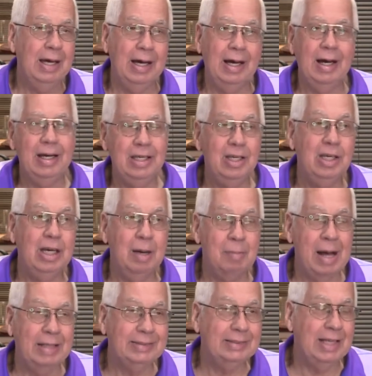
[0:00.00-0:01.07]
Uh, you
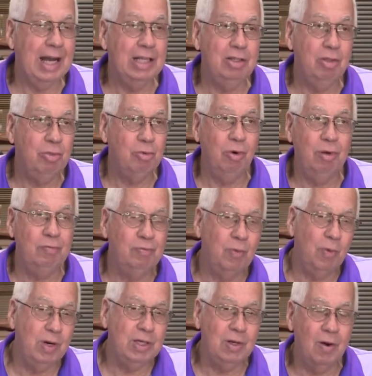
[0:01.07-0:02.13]
come outside, you throw it
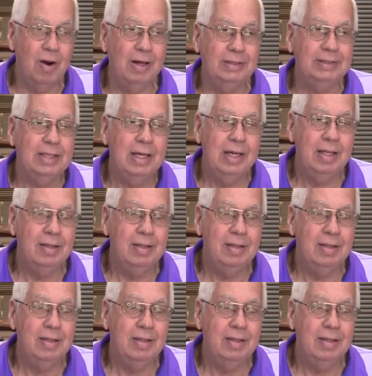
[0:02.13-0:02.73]
40 yards.